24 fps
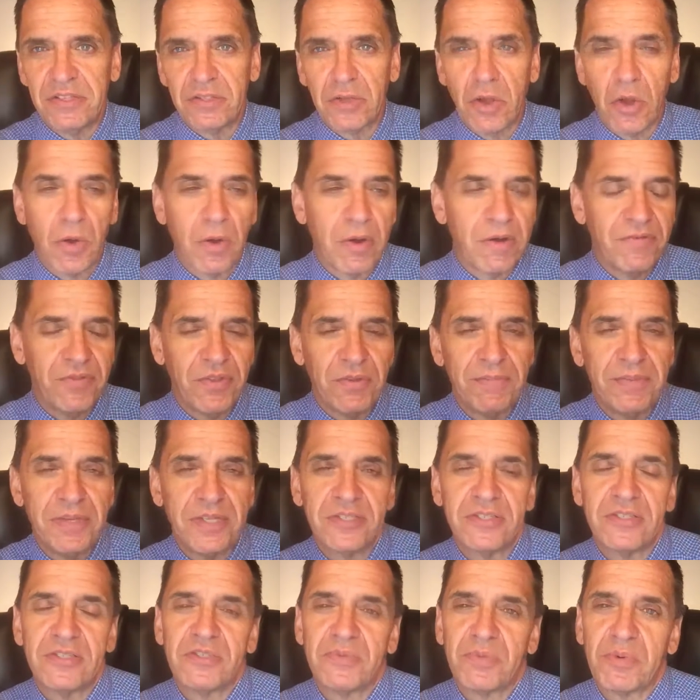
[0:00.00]
toe of the
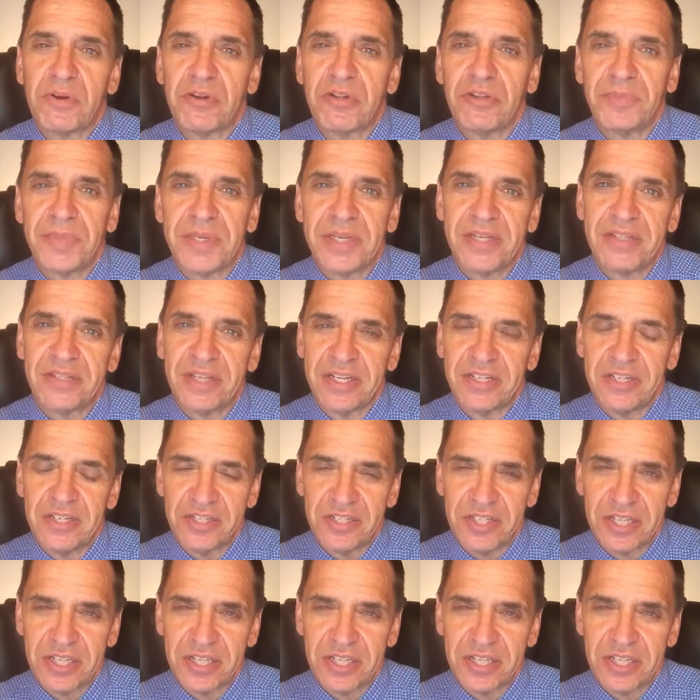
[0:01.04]
business world because I just